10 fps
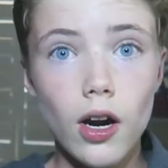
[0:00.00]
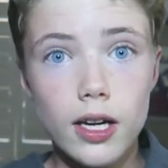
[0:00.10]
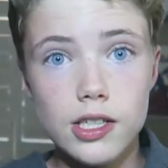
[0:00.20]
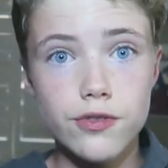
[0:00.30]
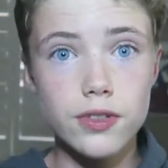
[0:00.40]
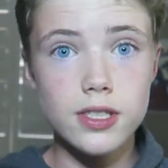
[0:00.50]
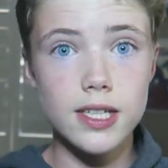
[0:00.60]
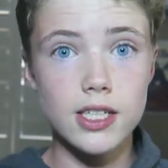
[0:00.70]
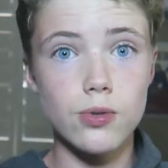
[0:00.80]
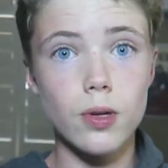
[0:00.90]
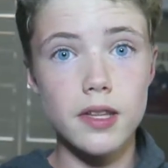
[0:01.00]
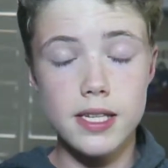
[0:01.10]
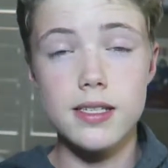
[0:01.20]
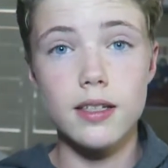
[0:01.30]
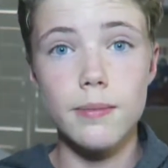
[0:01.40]
Alright guys, for this next one,
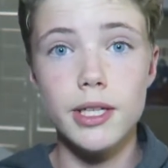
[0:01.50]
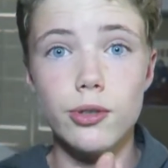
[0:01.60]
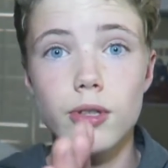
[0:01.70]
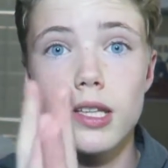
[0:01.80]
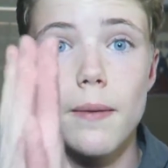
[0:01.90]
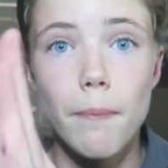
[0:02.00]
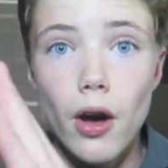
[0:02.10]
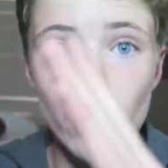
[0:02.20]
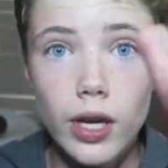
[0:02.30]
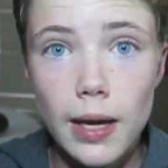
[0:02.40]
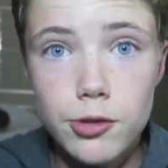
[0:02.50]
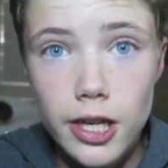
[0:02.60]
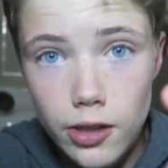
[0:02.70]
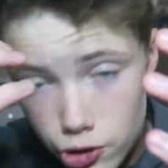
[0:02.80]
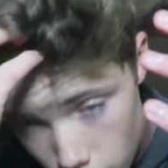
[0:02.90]
this is gonna be doing the bottle cap
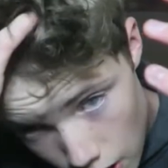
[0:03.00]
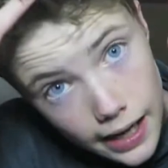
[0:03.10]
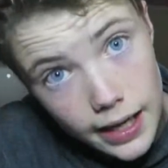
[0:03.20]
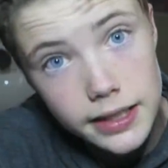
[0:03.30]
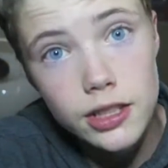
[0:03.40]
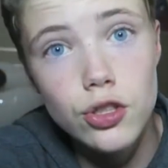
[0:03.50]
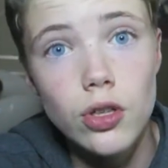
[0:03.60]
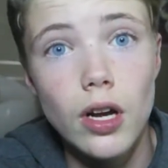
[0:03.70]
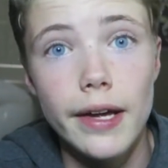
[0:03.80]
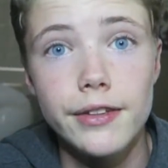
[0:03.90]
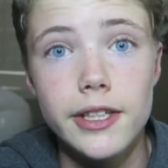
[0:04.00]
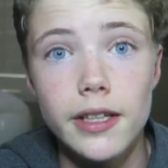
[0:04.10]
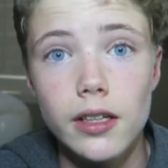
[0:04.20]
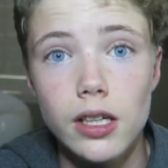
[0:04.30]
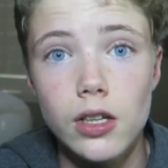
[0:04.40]
challenge. Yeah, I
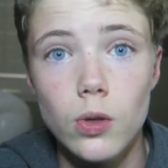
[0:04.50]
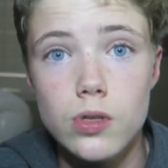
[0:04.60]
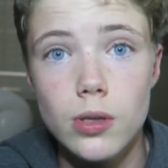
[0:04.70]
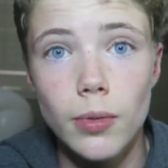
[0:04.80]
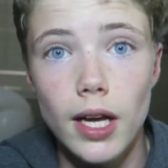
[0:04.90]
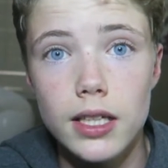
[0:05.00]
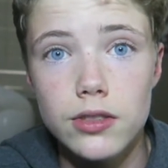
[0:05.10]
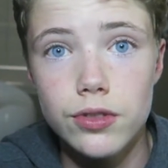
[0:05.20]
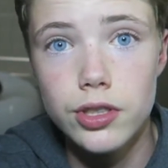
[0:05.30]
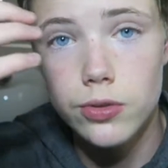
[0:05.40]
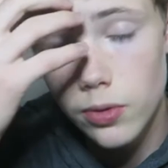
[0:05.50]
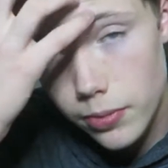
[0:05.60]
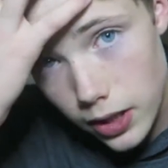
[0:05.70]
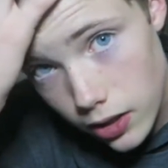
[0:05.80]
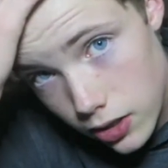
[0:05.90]
did close the blinds for this
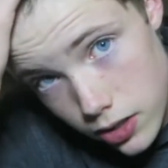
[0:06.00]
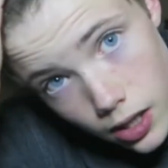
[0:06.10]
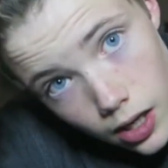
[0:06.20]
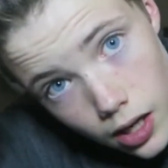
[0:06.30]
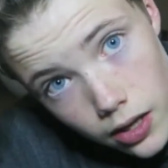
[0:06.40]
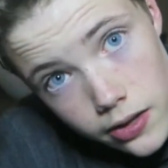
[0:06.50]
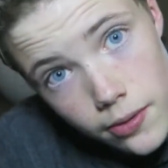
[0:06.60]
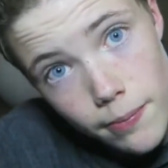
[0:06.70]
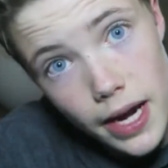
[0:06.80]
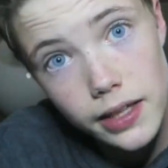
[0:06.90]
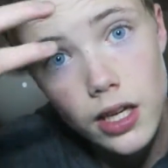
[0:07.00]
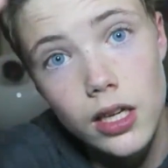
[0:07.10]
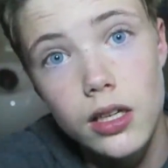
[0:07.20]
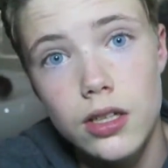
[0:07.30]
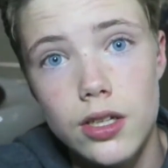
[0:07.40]
one because the bad
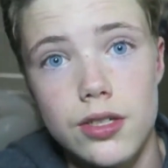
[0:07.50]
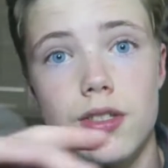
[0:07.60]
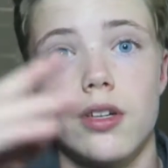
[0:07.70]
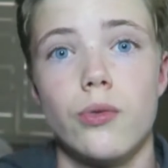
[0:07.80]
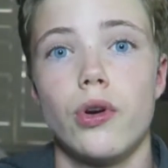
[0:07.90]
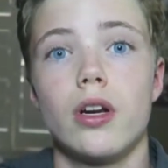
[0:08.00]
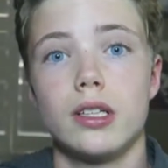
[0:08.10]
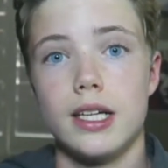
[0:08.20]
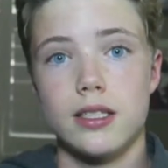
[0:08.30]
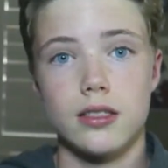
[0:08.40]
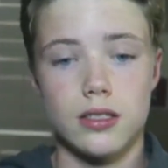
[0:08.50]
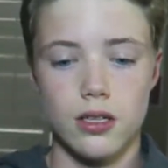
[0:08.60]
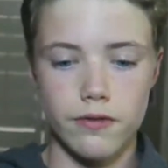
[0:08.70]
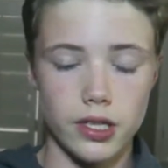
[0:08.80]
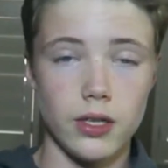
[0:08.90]
lighting, because you know we're on a desk and
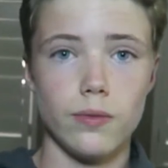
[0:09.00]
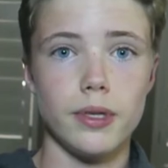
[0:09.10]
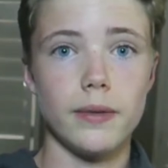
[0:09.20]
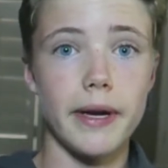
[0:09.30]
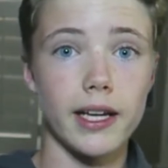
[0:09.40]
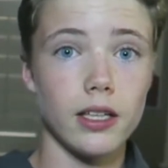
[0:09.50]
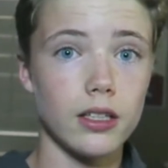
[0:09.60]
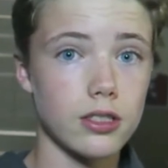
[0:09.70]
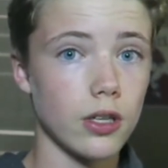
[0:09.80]
stuff and it would be a backlight.